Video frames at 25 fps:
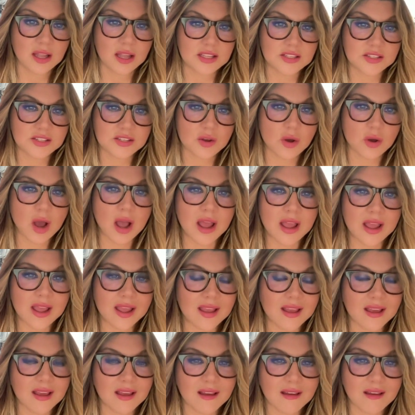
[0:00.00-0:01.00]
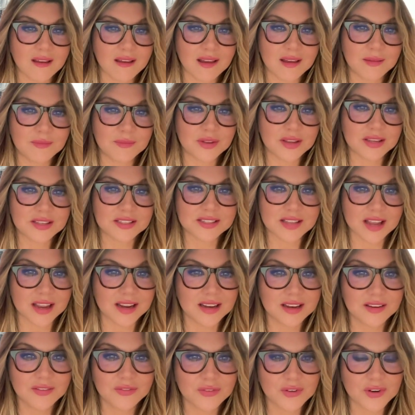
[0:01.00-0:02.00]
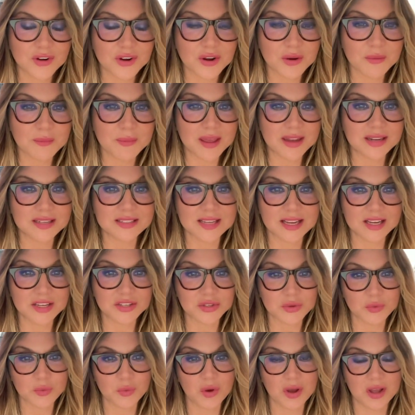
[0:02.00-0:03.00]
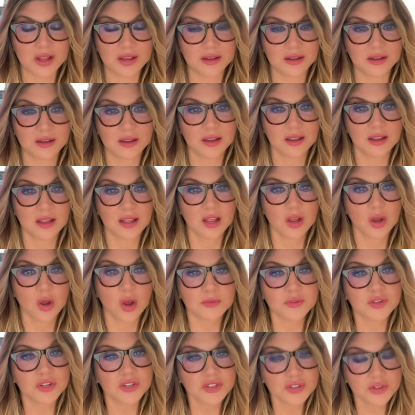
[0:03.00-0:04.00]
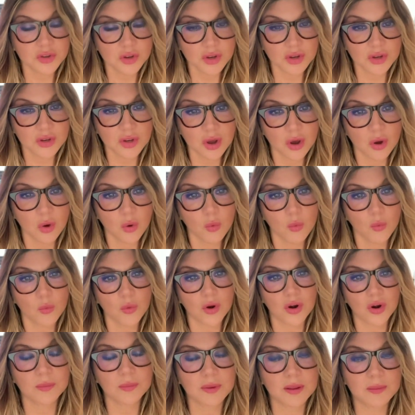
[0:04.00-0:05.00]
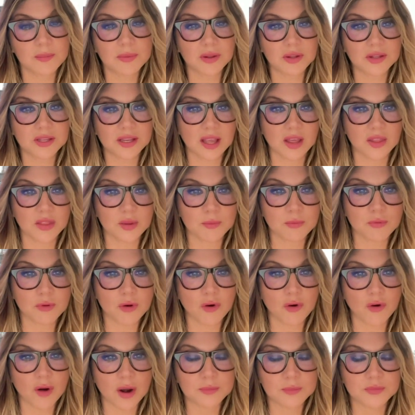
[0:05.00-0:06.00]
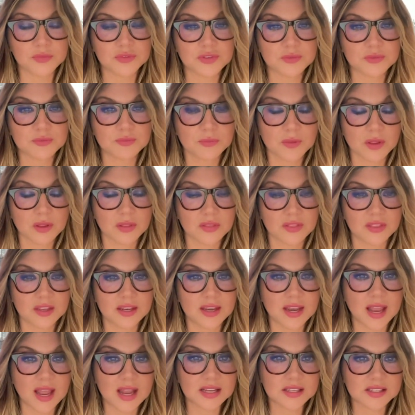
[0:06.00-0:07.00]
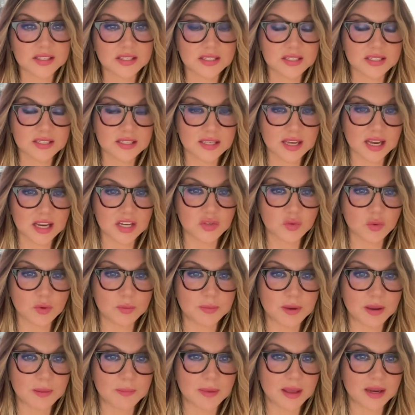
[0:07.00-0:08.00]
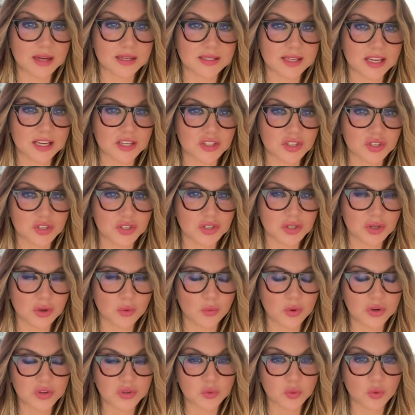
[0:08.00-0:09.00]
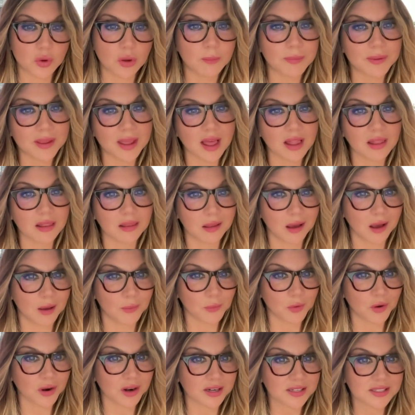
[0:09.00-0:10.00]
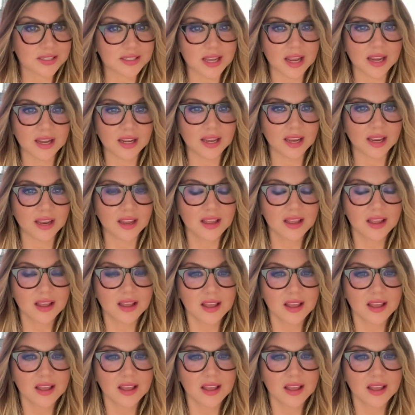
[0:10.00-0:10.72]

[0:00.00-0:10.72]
So I'm excited for your Meditation One. Just so you know, we're be building other programs. The next stage would be Meditation Two, which will be a lot more exciting.